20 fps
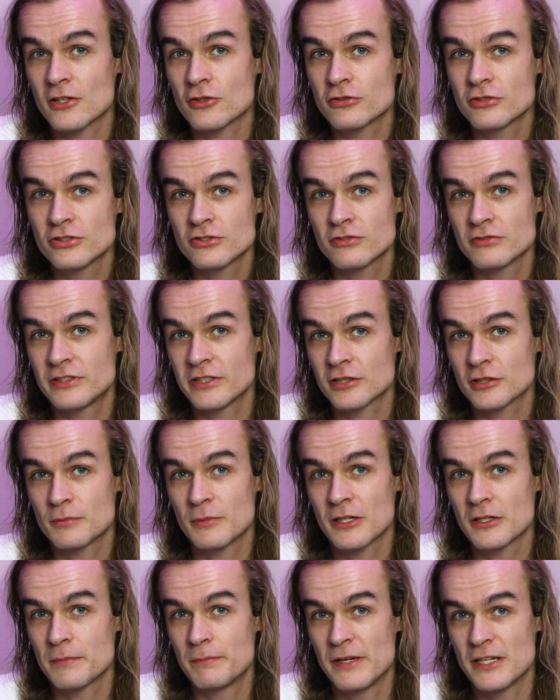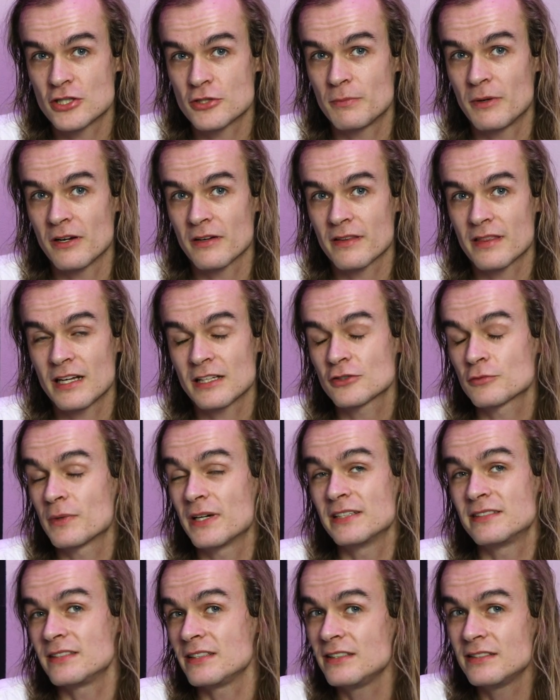a Crystal Disk Mark benchmark. That's where
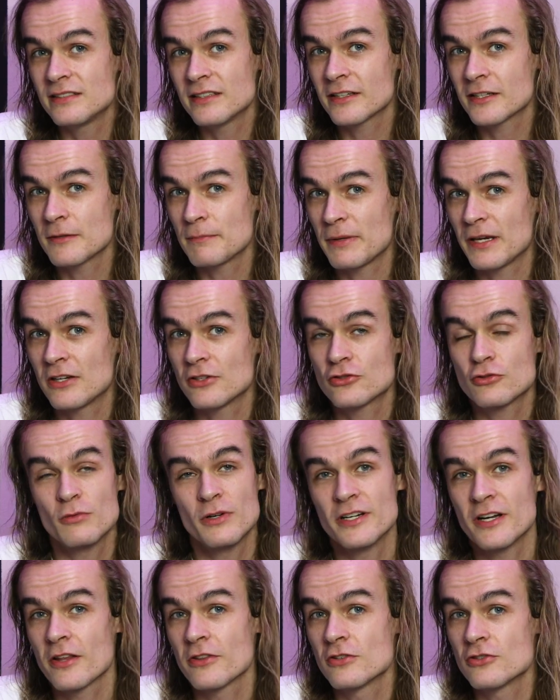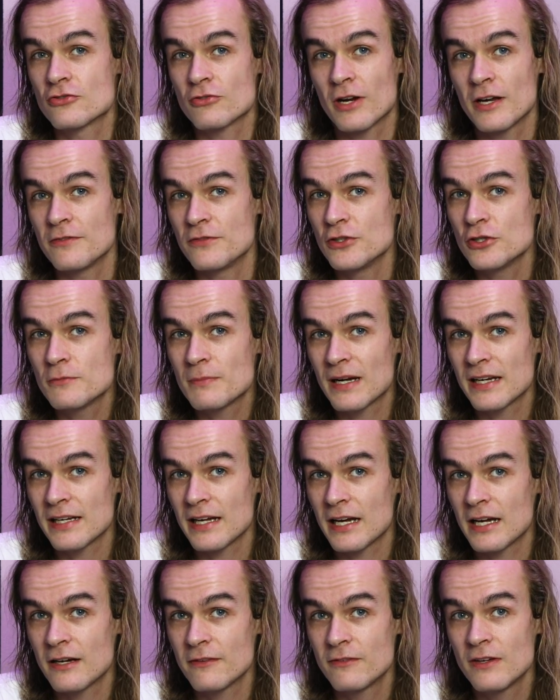it's easy to compare to another drive you might
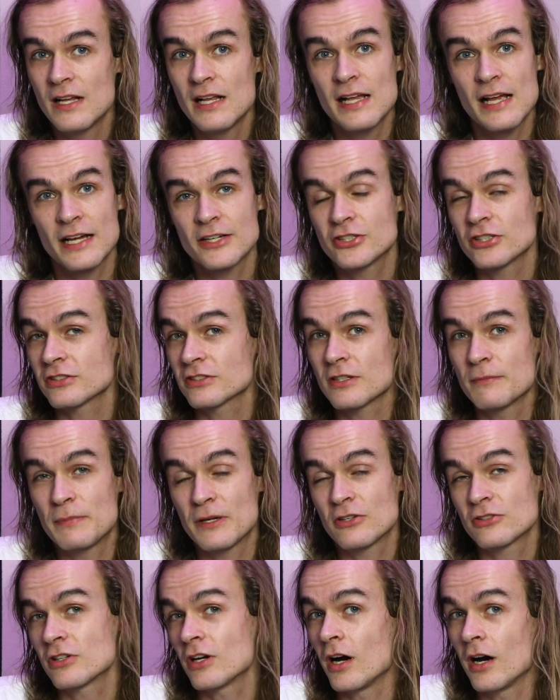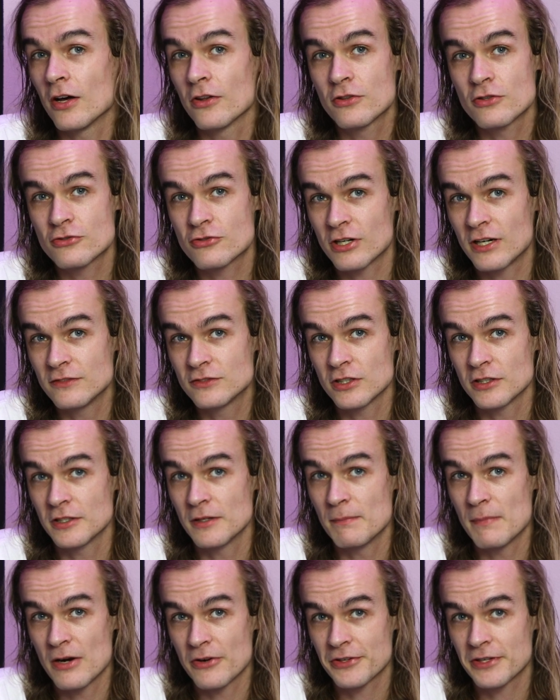have and just compare to other drives on
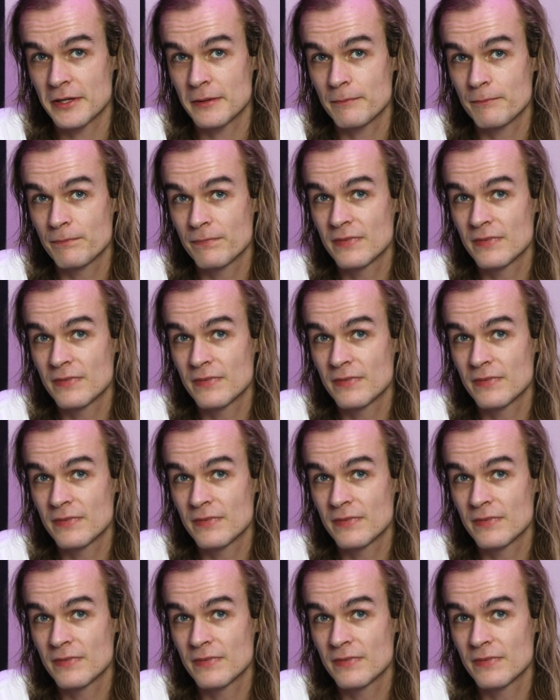the market.